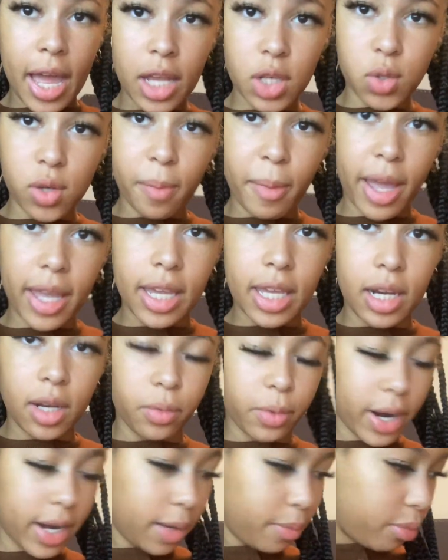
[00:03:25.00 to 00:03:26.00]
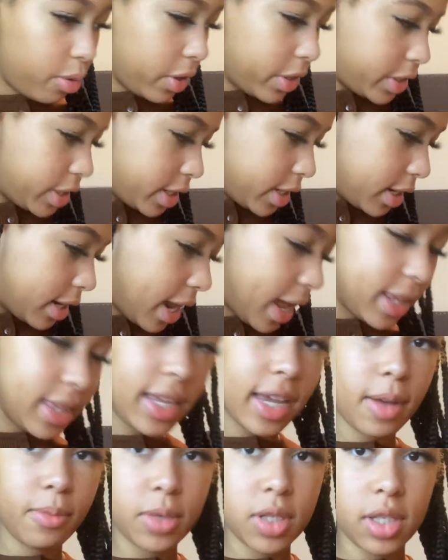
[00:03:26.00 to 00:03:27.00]
doing my getting ready portion. I
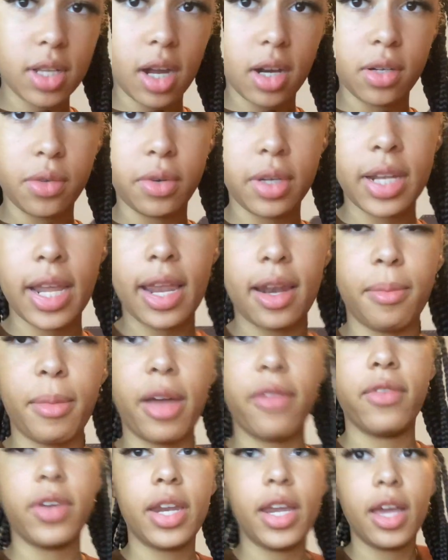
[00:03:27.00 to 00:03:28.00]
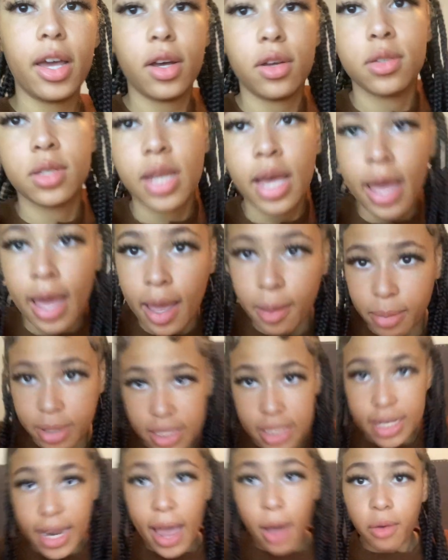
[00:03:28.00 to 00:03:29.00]
think I'm gonna start doing that in my videos. But
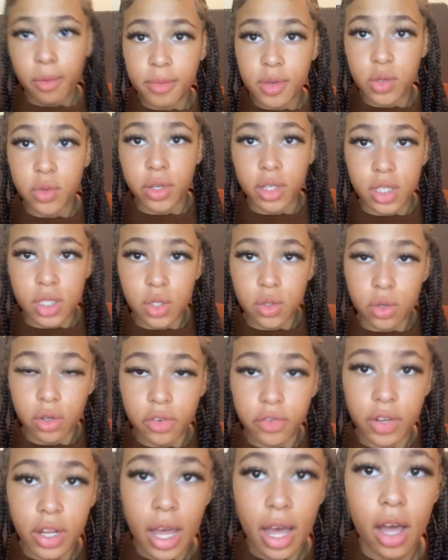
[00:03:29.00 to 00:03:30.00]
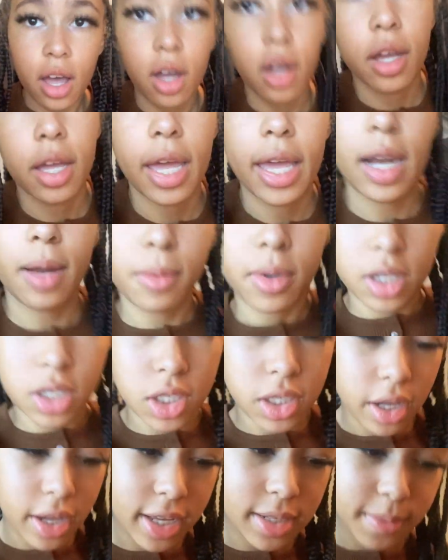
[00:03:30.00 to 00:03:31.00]
today I will be doing a school vlog and I'm gonna
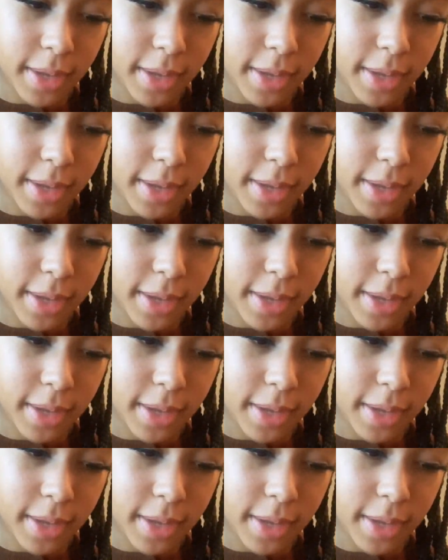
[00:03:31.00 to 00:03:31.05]
show you guys